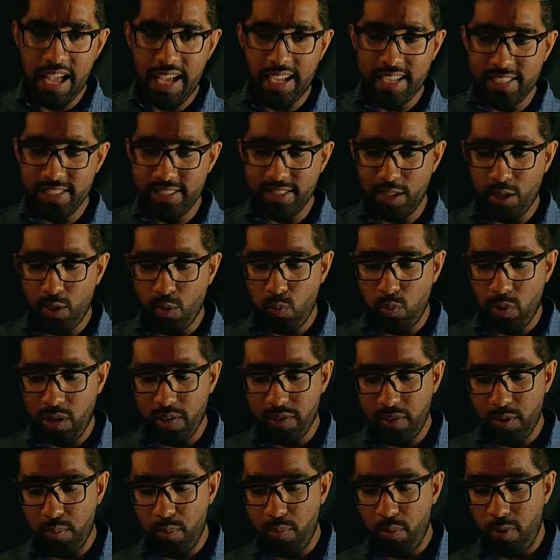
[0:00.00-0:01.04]
one of the
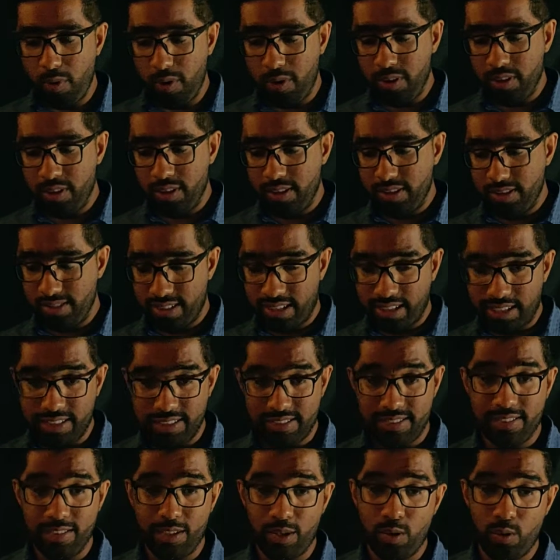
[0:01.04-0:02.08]
broader insights
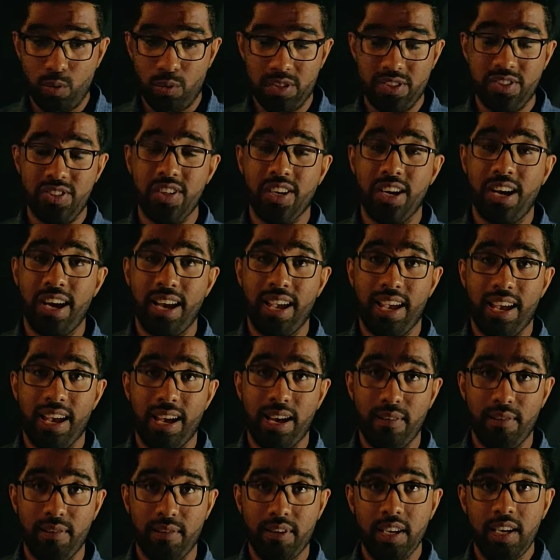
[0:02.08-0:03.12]
which I have
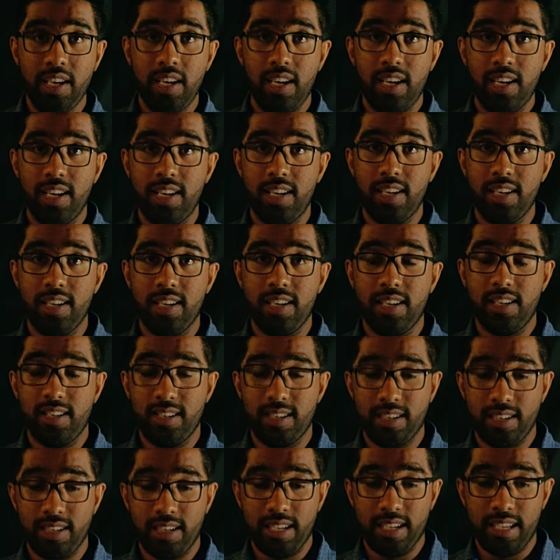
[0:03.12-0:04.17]

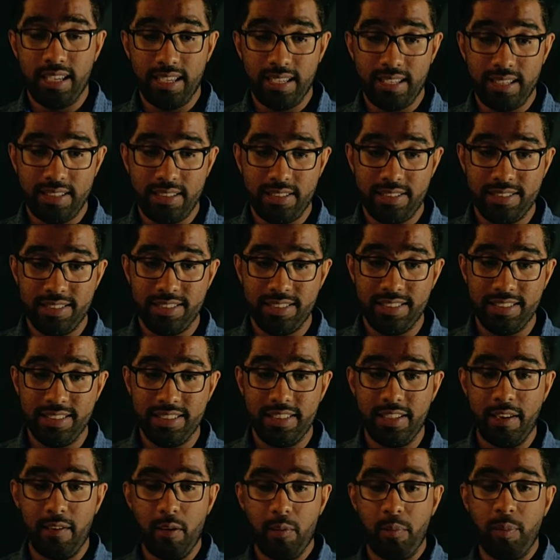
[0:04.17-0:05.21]
is
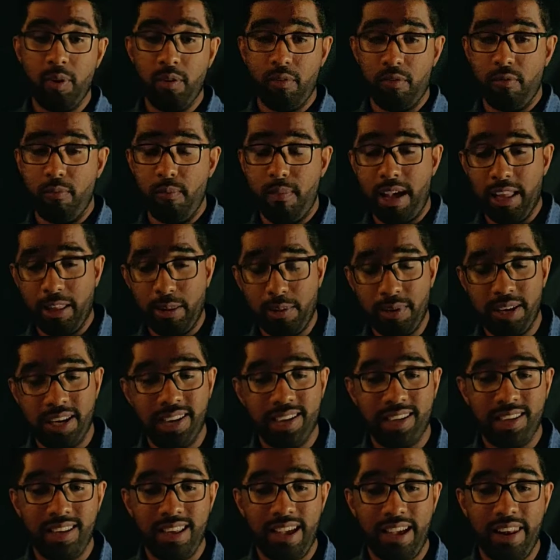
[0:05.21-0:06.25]
development of mathematical
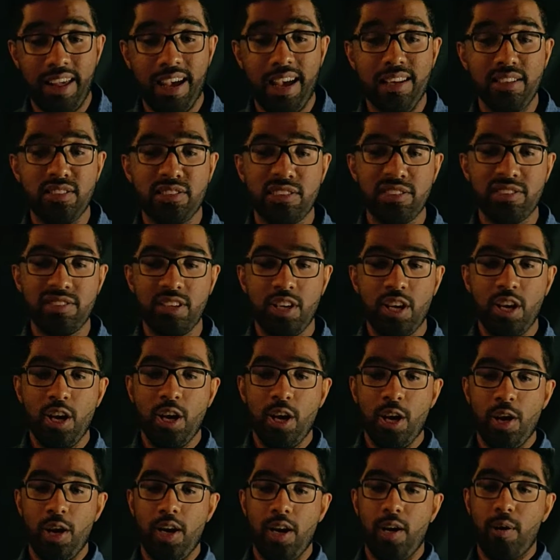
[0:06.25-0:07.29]
analysis,
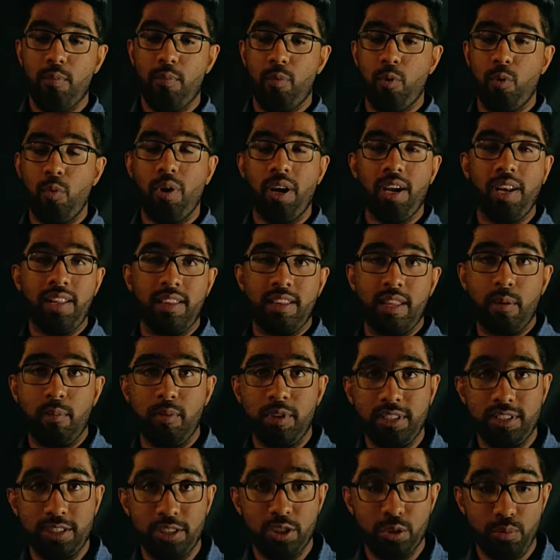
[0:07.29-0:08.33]
providing the ability to
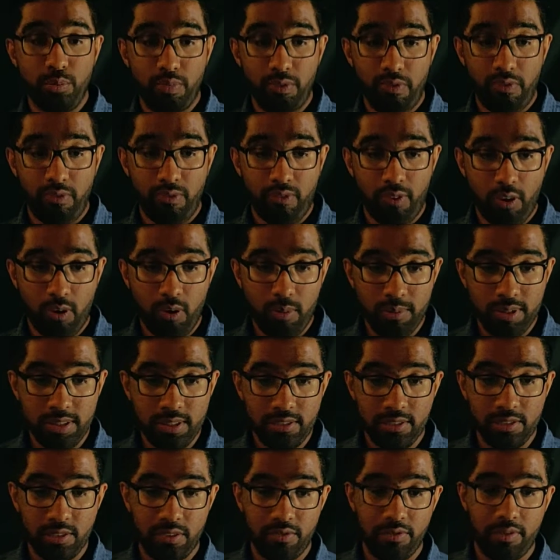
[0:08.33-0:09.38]
performance of
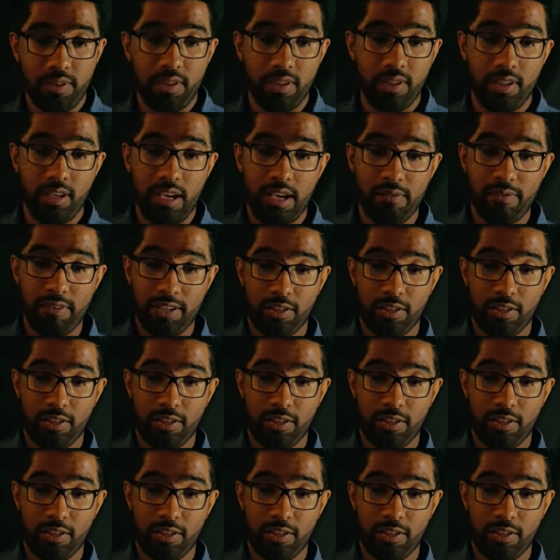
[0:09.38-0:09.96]
the effect of